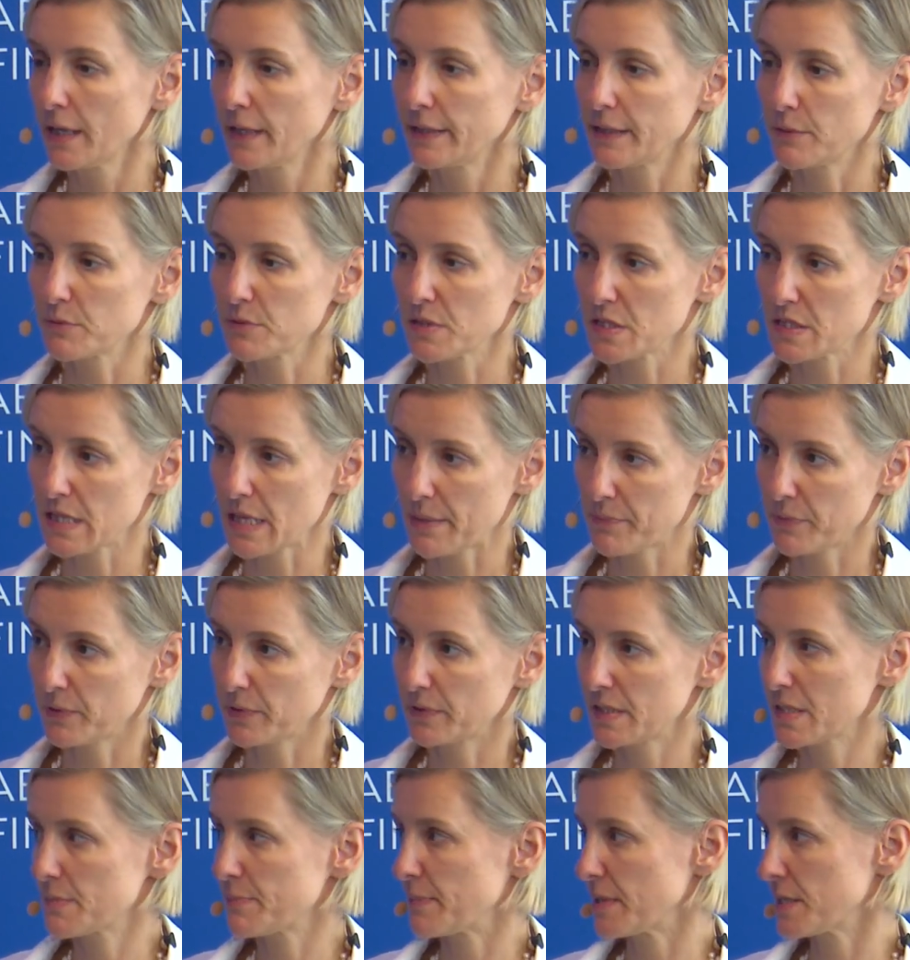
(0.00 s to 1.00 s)
There was a
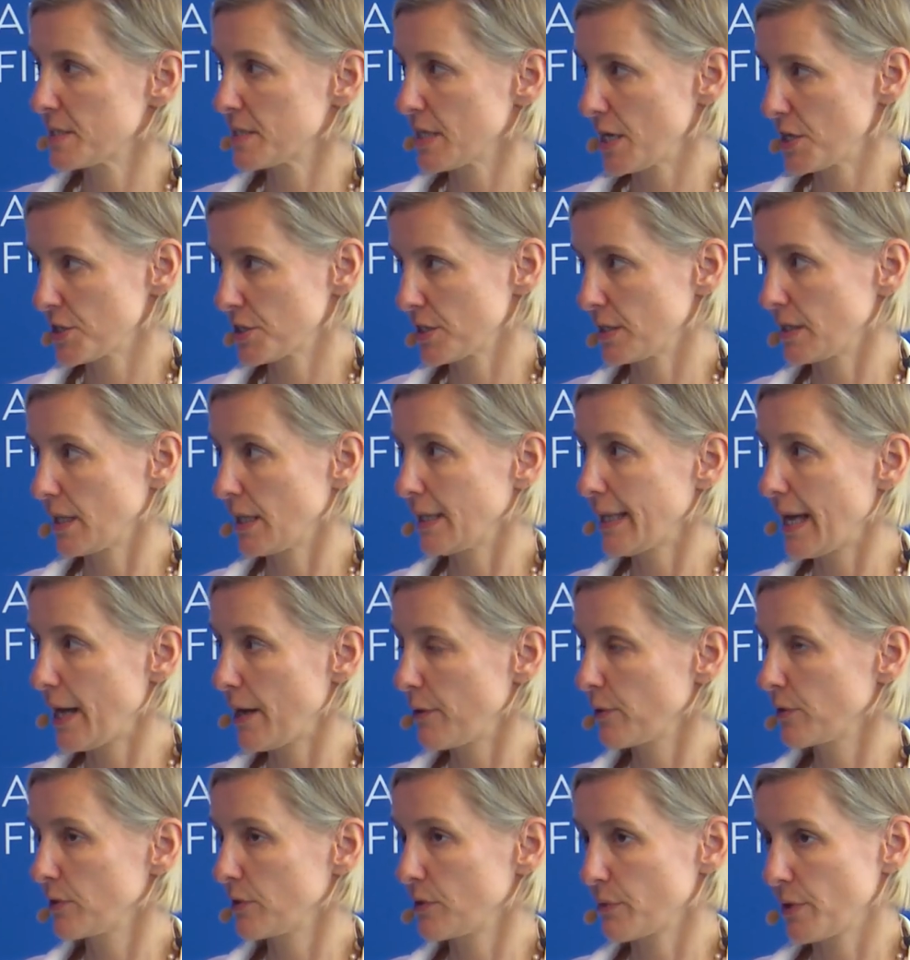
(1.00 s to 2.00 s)
separate dispensation
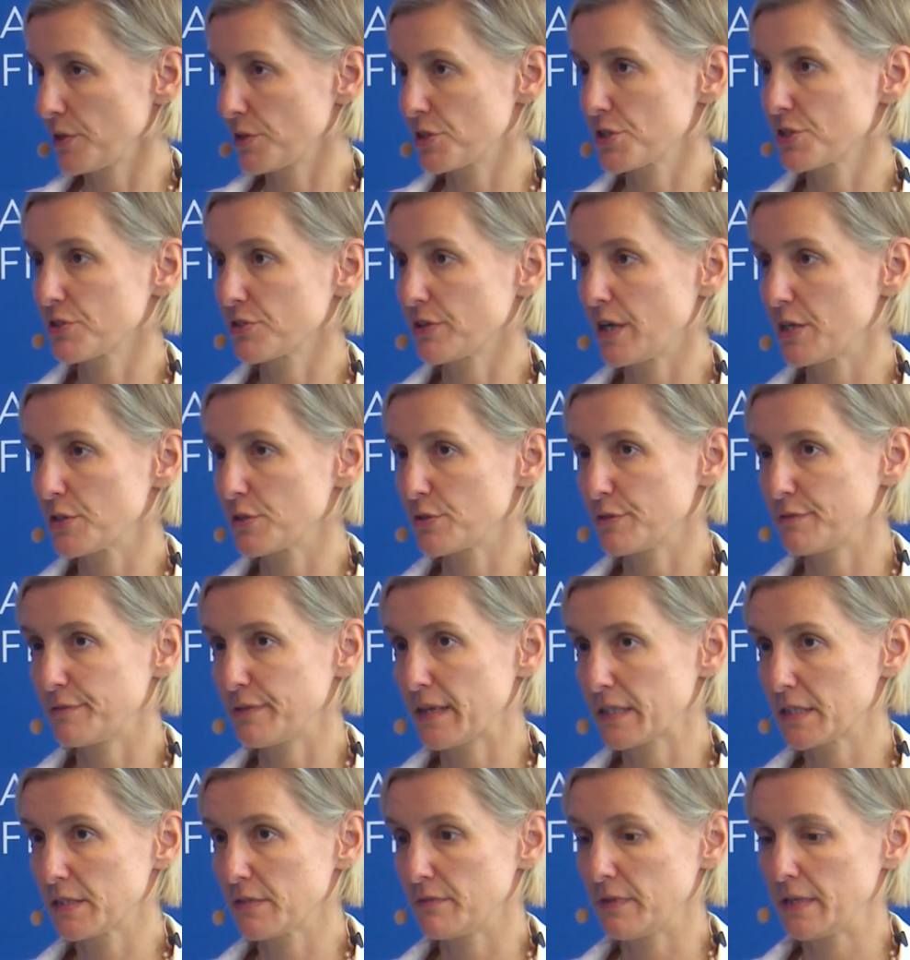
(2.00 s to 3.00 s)
allowing the registrar to
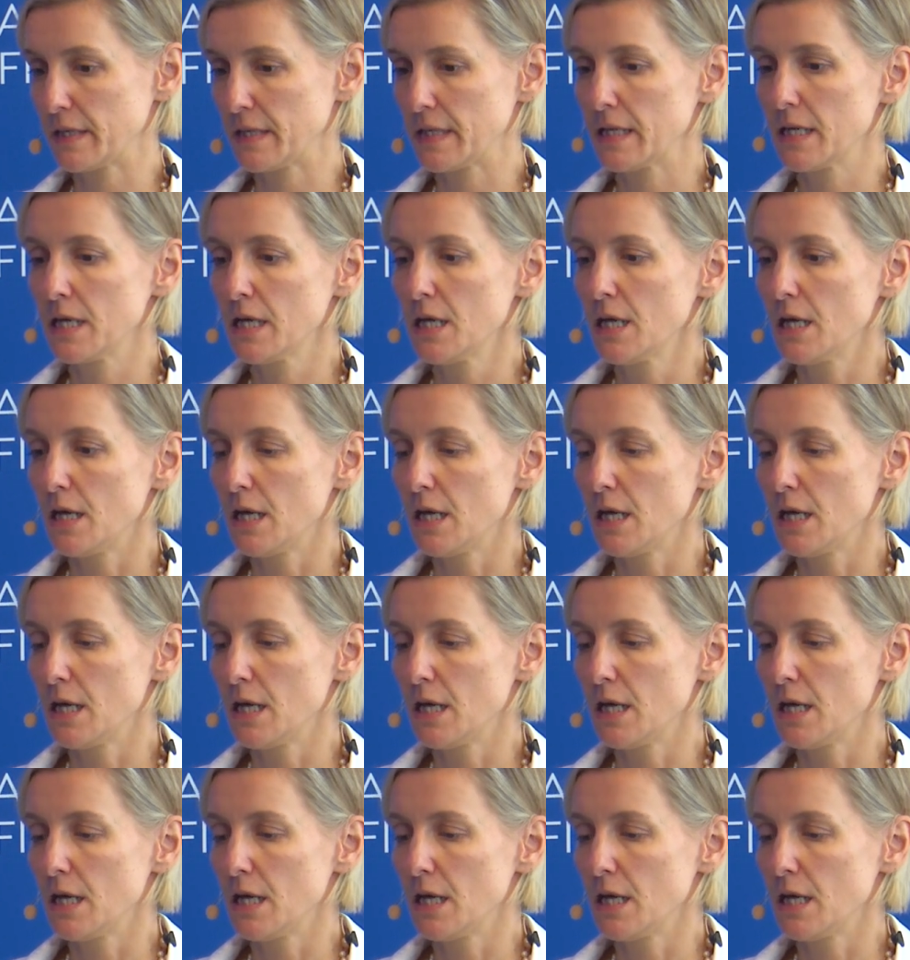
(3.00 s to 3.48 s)
effectively